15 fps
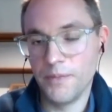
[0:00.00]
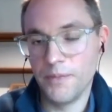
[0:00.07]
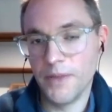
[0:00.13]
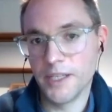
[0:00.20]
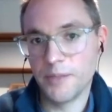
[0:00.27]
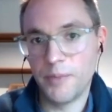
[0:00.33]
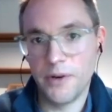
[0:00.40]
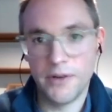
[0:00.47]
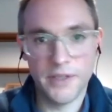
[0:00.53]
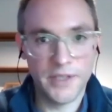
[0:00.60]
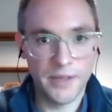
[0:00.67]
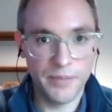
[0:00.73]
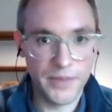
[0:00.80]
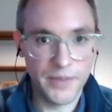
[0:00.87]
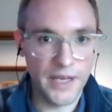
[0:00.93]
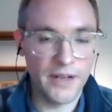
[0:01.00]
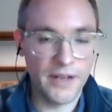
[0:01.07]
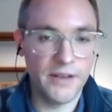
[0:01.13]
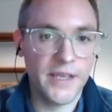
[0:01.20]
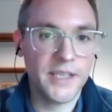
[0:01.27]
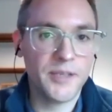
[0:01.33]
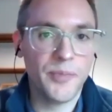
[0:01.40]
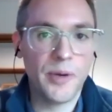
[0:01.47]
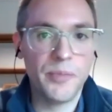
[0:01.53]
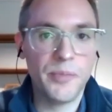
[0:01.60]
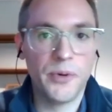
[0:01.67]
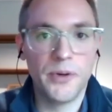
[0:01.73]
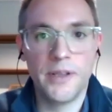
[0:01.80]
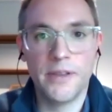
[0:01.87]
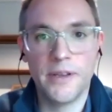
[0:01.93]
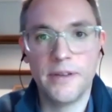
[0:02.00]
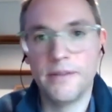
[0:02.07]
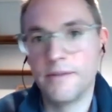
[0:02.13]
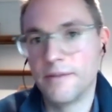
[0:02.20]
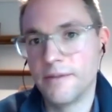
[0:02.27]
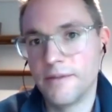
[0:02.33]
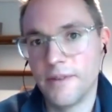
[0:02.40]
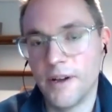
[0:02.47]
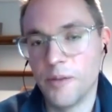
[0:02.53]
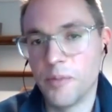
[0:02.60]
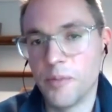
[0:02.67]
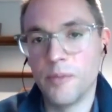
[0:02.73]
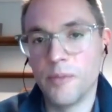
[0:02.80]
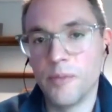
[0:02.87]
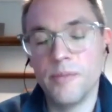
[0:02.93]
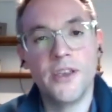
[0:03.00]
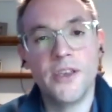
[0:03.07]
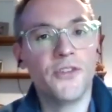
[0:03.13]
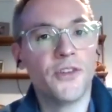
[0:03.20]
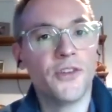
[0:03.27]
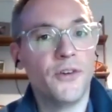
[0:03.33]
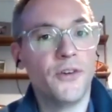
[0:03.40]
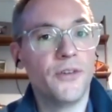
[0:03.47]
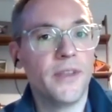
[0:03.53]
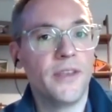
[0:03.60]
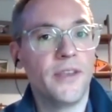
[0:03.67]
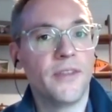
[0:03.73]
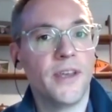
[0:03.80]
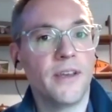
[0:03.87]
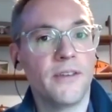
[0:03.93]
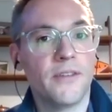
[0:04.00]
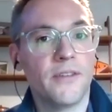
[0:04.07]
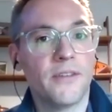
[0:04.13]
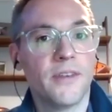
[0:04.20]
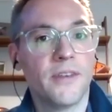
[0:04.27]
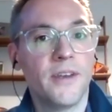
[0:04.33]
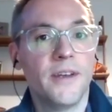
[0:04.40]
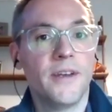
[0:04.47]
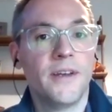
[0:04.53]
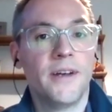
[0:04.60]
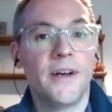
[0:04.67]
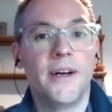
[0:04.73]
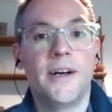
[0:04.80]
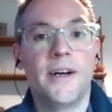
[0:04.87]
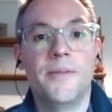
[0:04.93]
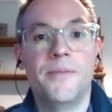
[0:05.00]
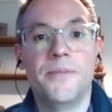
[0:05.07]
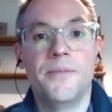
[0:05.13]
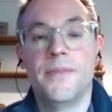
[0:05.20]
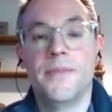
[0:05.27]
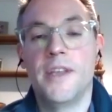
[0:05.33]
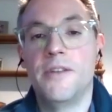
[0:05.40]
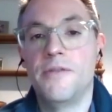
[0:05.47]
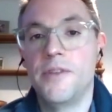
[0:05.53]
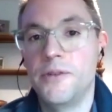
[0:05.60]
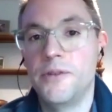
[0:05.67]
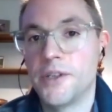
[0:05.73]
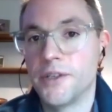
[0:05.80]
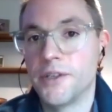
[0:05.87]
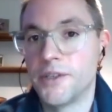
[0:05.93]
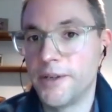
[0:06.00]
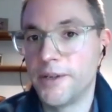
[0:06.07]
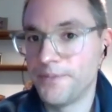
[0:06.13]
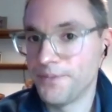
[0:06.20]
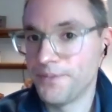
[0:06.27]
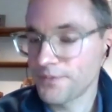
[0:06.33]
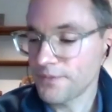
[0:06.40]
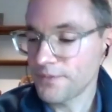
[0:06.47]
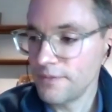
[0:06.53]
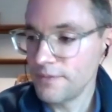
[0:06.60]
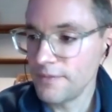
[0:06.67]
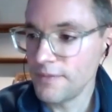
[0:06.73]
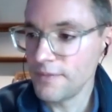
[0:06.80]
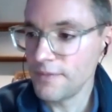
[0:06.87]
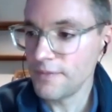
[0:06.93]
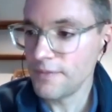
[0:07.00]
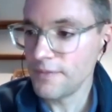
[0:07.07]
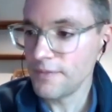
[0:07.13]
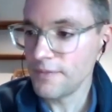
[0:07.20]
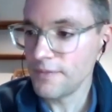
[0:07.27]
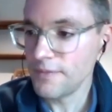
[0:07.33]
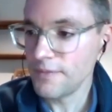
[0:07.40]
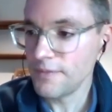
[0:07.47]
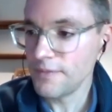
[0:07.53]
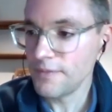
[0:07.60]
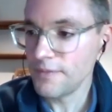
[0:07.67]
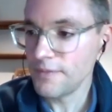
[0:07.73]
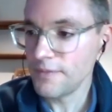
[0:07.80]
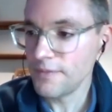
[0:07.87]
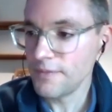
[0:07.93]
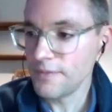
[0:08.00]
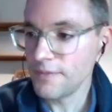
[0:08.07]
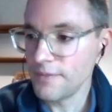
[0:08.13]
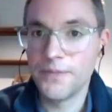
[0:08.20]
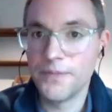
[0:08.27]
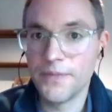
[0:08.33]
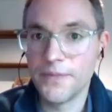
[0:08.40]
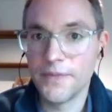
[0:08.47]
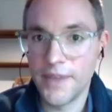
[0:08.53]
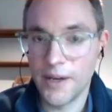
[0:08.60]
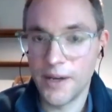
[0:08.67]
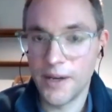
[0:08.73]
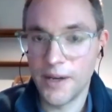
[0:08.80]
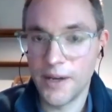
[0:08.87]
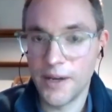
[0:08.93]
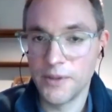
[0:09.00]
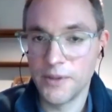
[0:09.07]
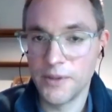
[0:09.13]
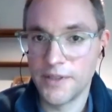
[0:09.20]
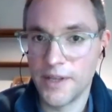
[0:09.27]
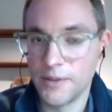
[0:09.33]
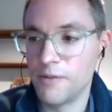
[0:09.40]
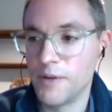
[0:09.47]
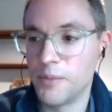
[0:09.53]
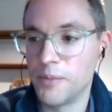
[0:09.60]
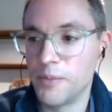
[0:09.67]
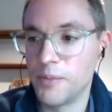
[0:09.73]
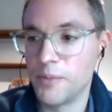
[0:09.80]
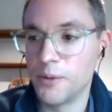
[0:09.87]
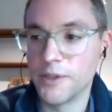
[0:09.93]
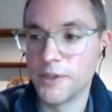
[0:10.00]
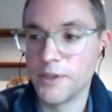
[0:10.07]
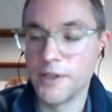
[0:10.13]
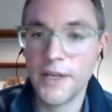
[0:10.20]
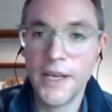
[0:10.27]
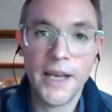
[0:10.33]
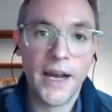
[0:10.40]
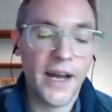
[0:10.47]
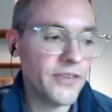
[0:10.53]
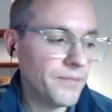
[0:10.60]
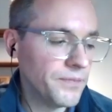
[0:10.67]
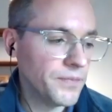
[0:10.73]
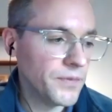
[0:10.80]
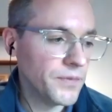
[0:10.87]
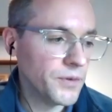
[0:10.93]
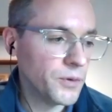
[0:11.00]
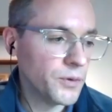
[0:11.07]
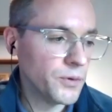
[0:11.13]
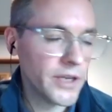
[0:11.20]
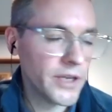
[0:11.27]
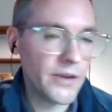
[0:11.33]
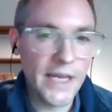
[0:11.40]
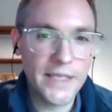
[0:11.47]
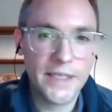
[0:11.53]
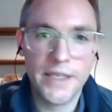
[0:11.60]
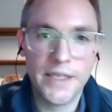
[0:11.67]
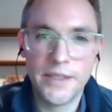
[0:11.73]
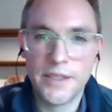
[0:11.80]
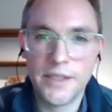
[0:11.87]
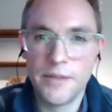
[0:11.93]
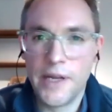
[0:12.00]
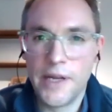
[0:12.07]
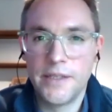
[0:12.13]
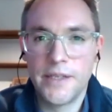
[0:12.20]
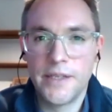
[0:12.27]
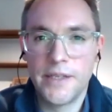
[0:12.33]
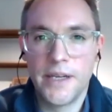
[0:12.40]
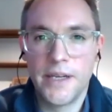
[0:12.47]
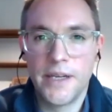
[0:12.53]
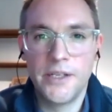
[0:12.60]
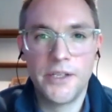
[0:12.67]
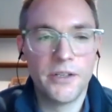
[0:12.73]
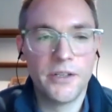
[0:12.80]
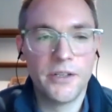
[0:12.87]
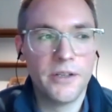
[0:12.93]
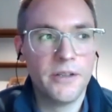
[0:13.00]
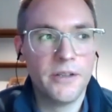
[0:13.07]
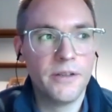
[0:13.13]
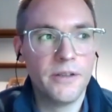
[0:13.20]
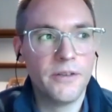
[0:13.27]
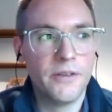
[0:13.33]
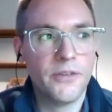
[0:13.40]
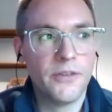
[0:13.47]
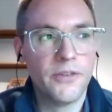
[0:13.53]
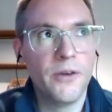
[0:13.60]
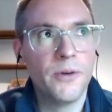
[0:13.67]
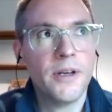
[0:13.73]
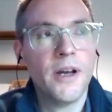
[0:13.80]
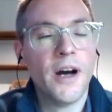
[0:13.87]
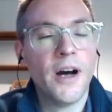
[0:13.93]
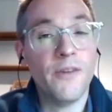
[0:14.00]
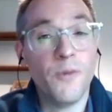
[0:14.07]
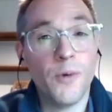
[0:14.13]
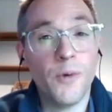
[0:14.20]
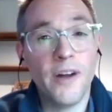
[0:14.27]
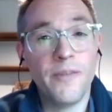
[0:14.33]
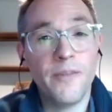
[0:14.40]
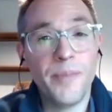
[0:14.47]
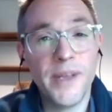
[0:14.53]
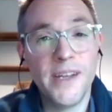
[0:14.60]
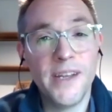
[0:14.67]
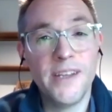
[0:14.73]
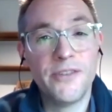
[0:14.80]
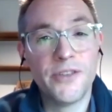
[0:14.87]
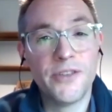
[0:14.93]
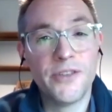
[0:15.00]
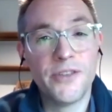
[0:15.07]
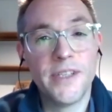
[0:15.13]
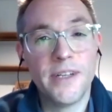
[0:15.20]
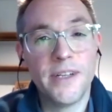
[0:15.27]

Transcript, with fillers: experiencing particular things in my body, then I'll probably use a lot of these things um, in future. So um, that was that was definitely really important, and um, also getting into meditation. So I've